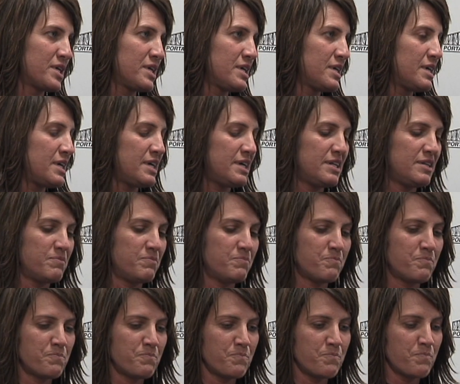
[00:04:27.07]
Mm-hmm. And
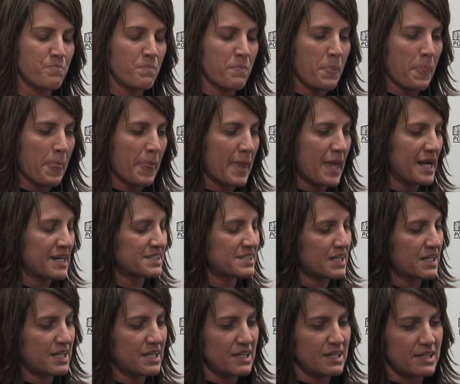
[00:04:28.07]
as
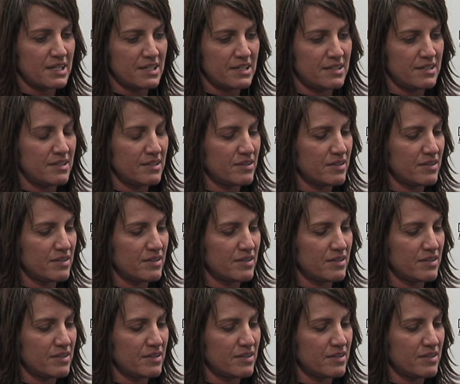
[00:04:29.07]
a kid,